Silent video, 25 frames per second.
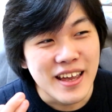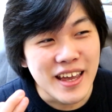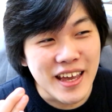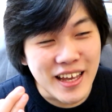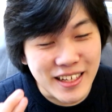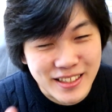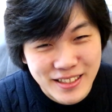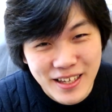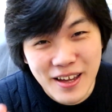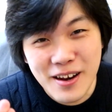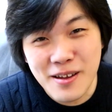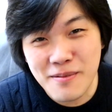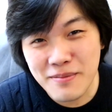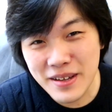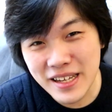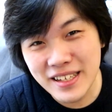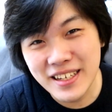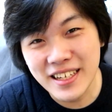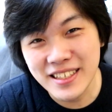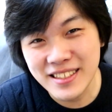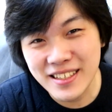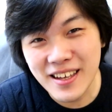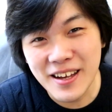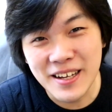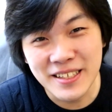it's going to be
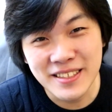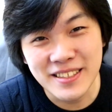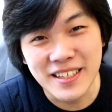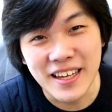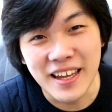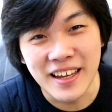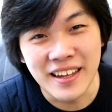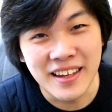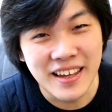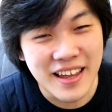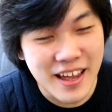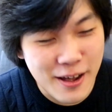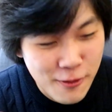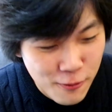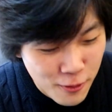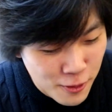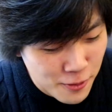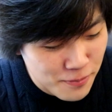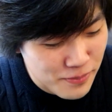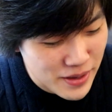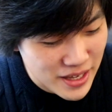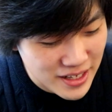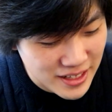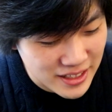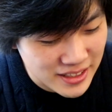disgusting. It
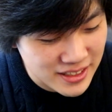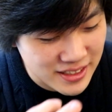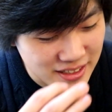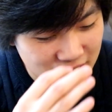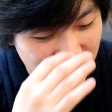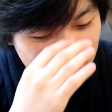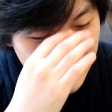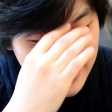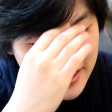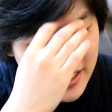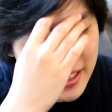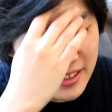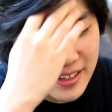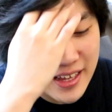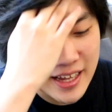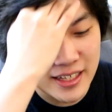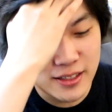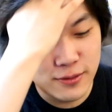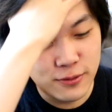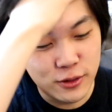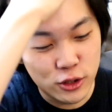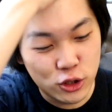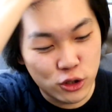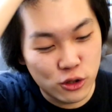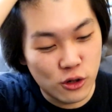will be disgusting,
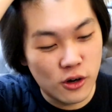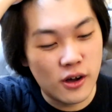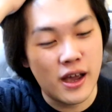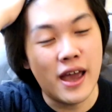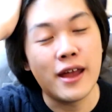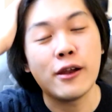that's for sure.